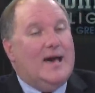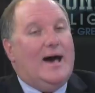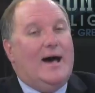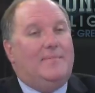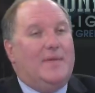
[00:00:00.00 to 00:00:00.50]

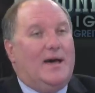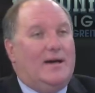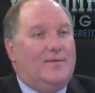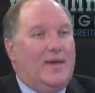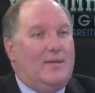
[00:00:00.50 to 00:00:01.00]

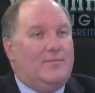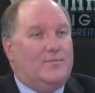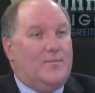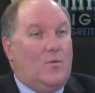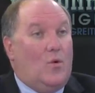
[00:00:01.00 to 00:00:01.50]

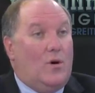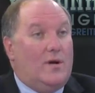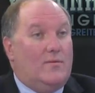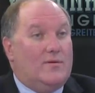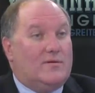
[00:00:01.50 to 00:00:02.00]

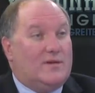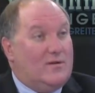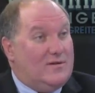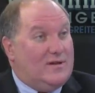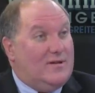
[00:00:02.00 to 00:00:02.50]
It was serious